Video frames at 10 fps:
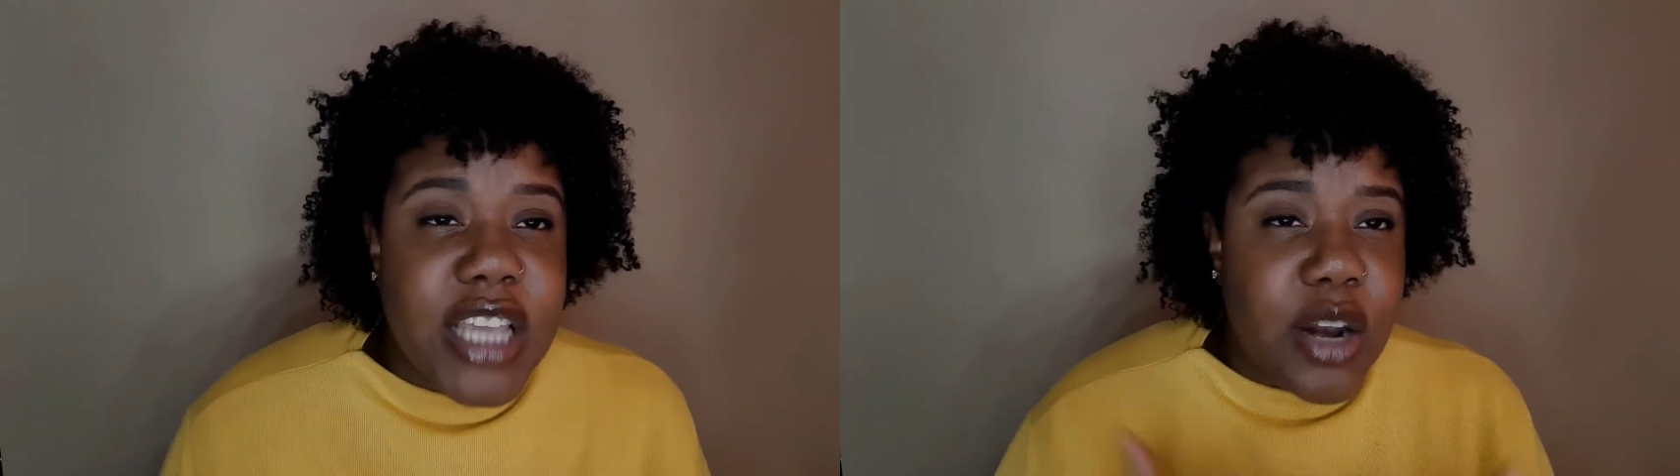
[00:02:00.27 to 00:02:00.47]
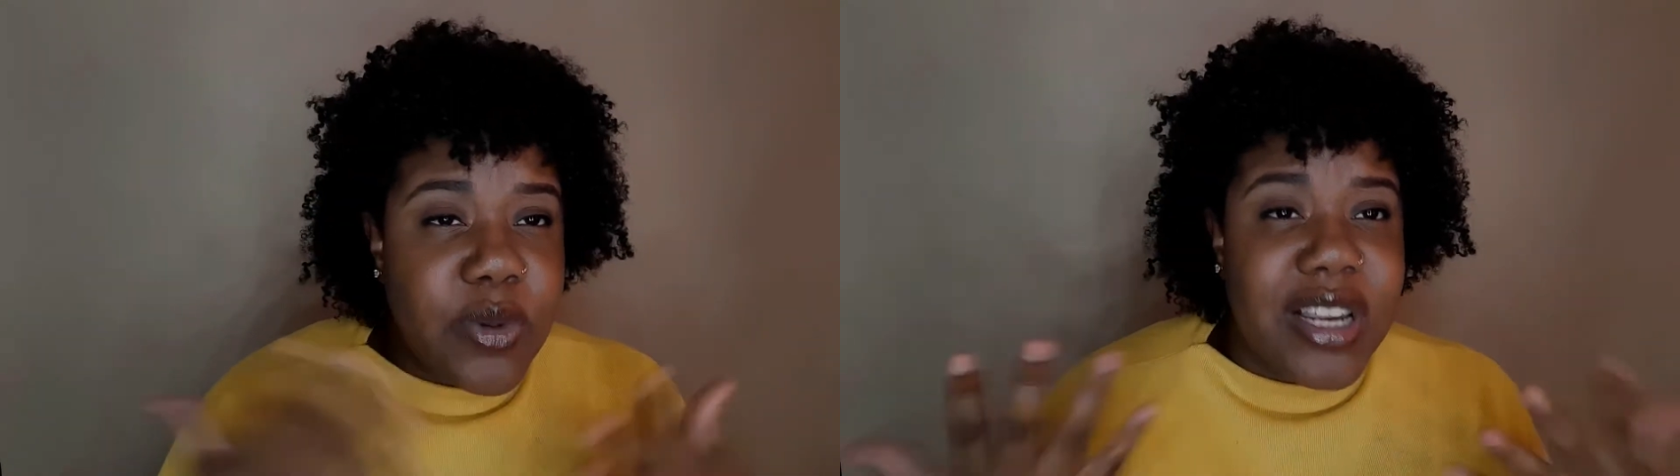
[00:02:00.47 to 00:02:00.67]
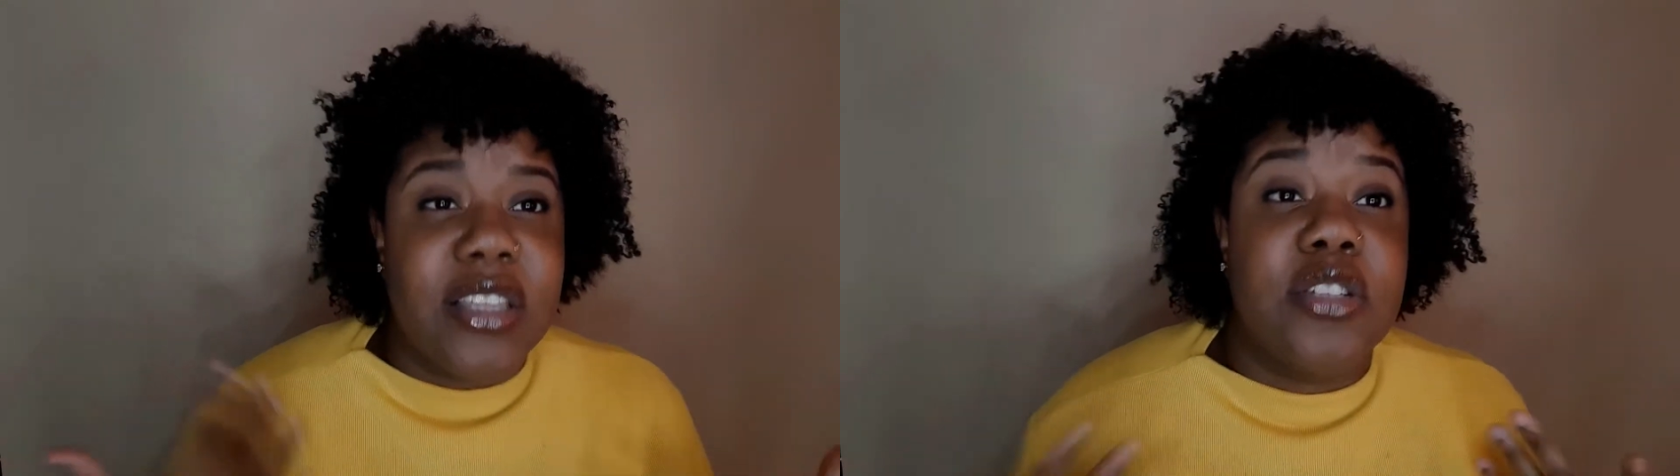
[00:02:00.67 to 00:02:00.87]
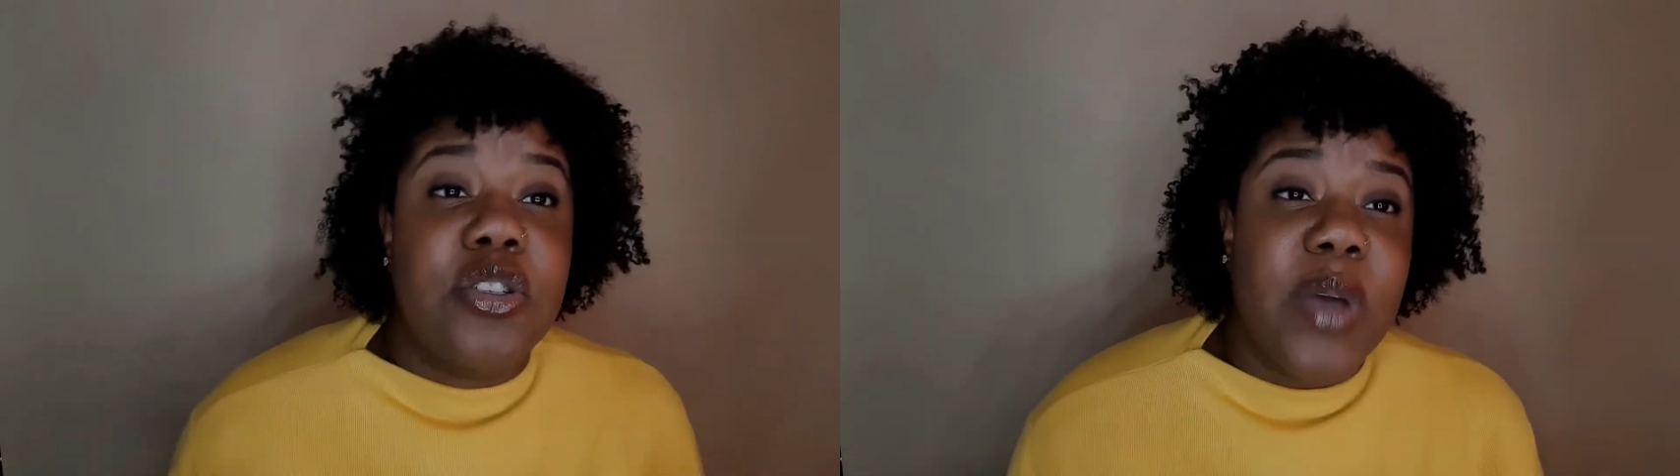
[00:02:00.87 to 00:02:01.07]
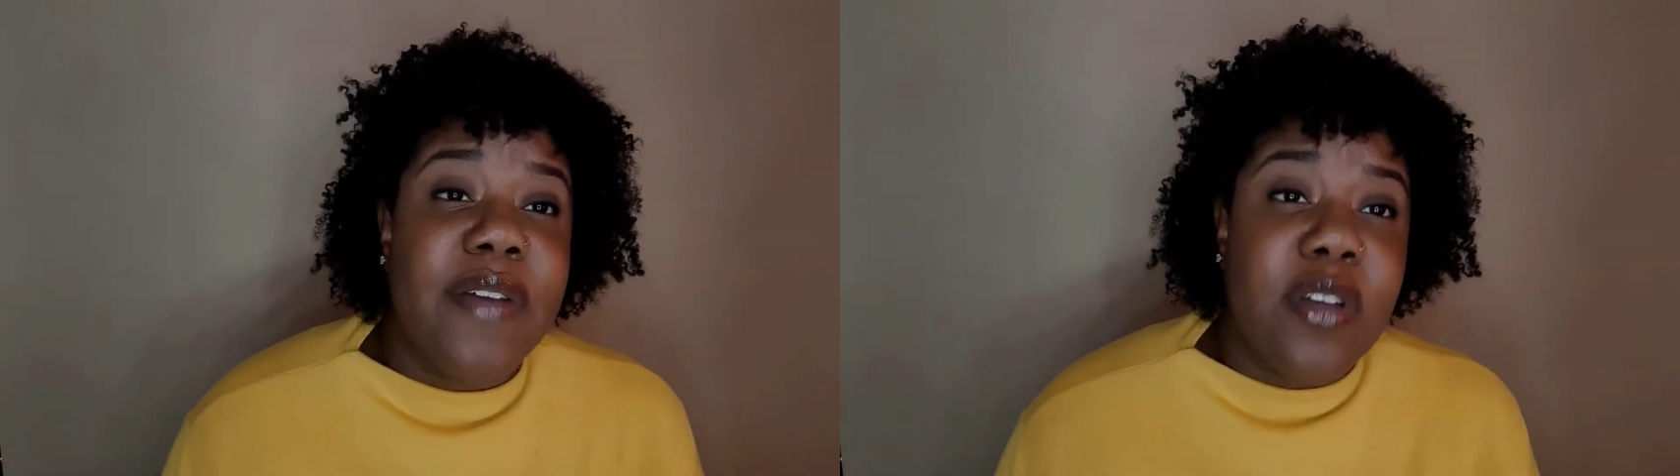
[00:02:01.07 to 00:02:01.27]
I don't want nothing
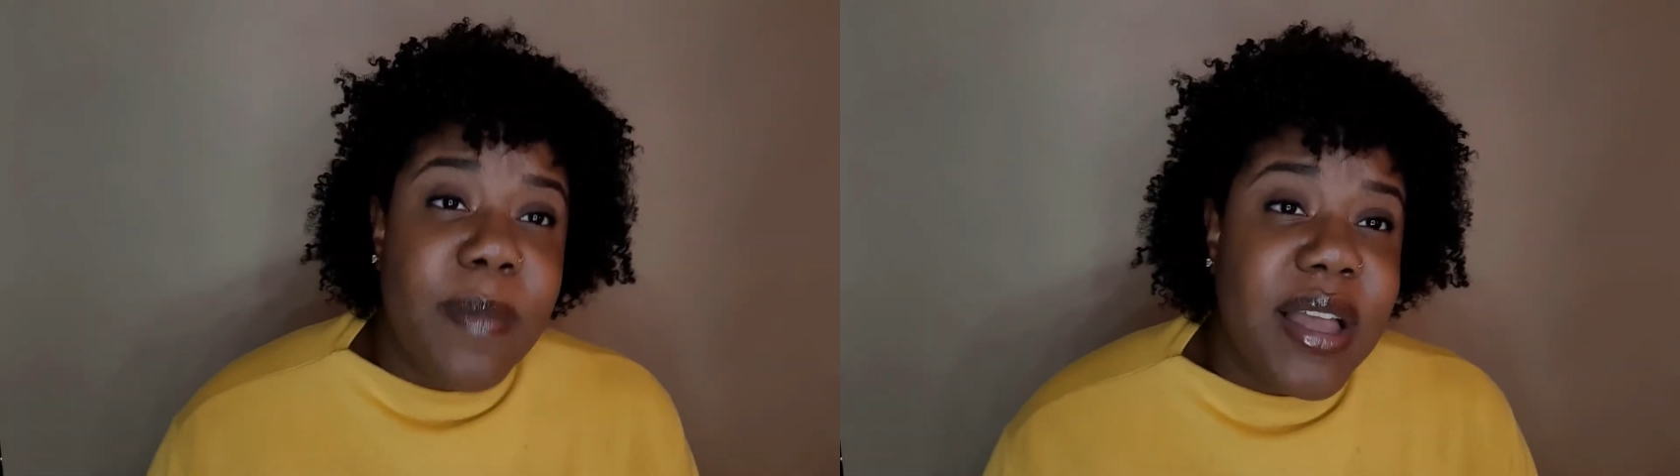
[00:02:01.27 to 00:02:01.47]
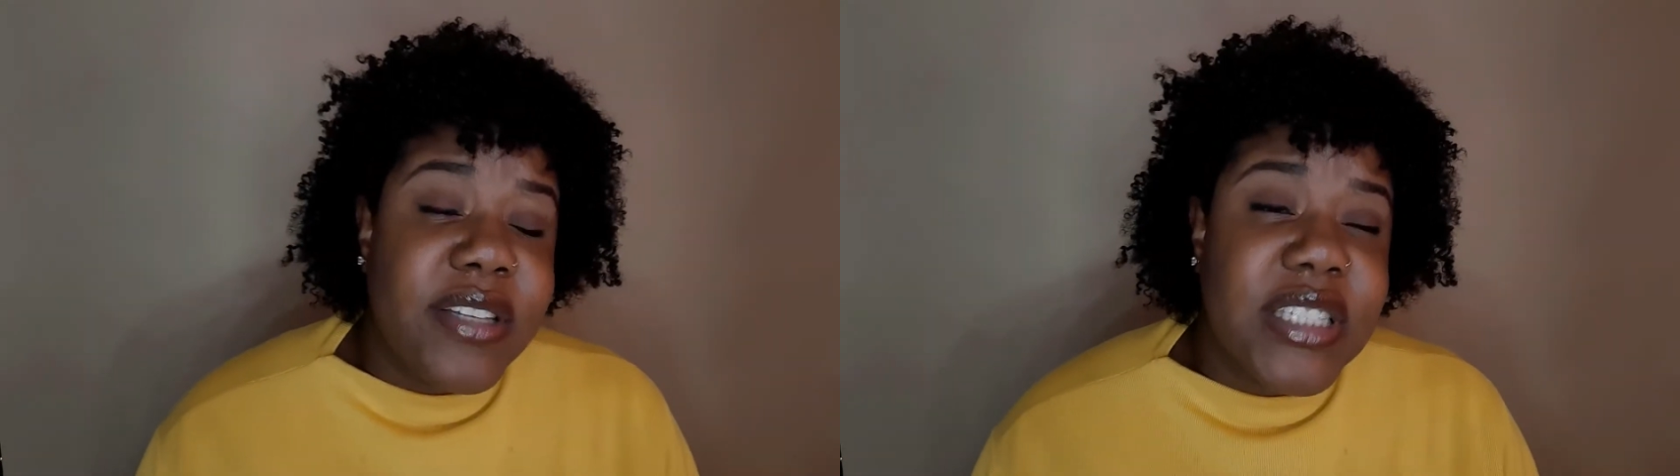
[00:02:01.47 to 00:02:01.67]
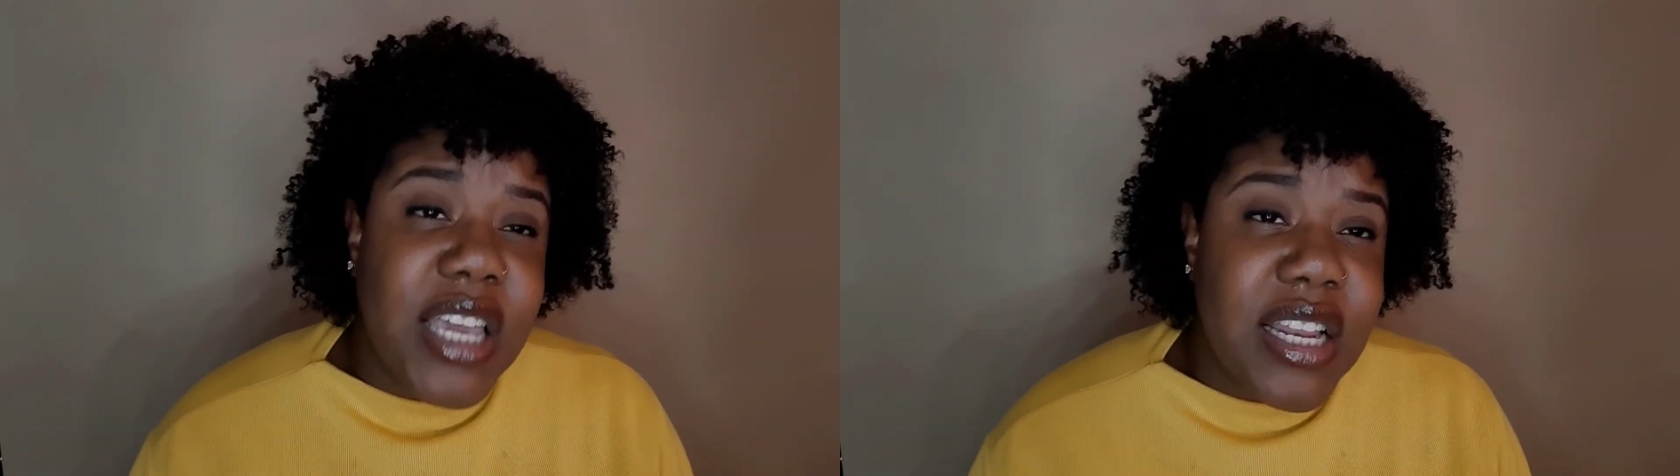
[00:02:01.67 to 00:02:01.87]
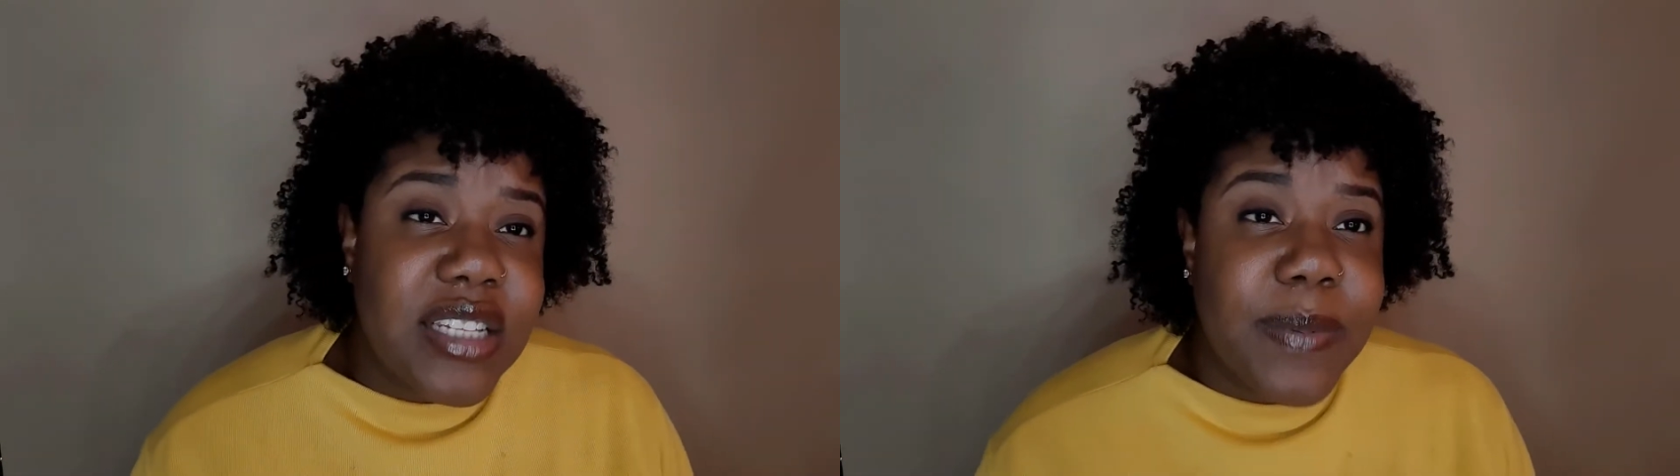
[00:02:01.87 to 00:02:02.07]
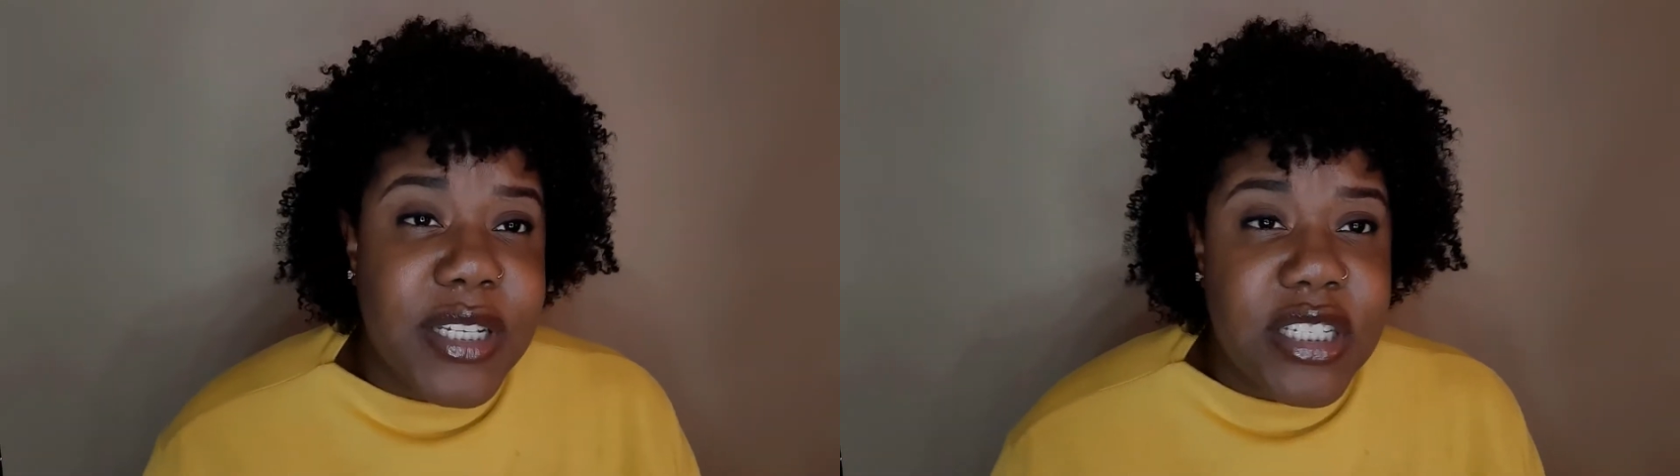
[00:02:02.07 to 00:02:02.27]
too heavy on my skin,
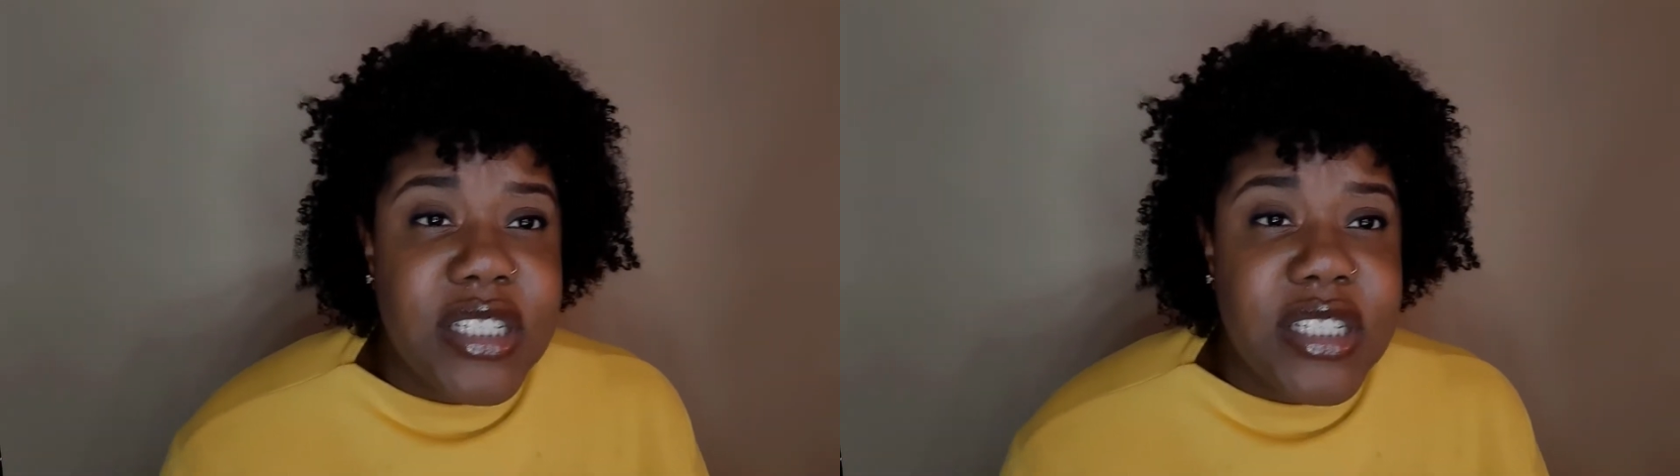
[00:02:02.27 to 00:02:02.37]
especially